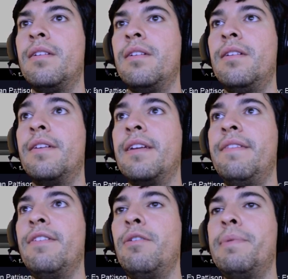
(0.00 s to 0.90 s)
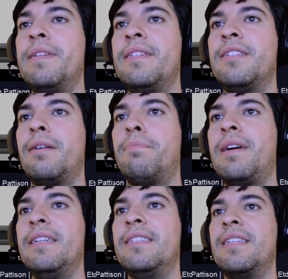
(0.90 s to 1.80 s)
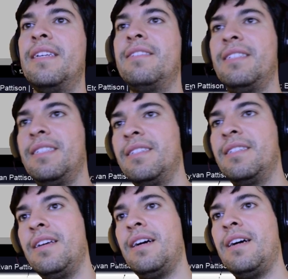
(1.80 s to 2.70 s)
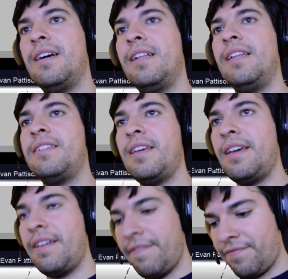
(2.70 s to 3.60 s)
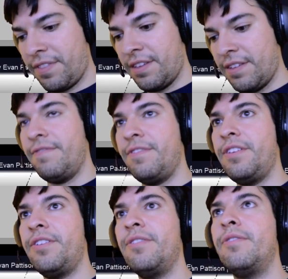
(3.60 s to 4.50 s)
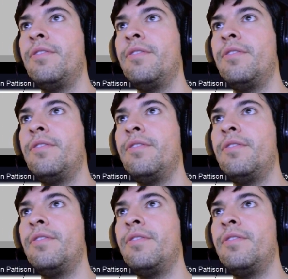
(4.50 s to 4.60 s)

Oh, we can even open C# project. Interesting. Let's say view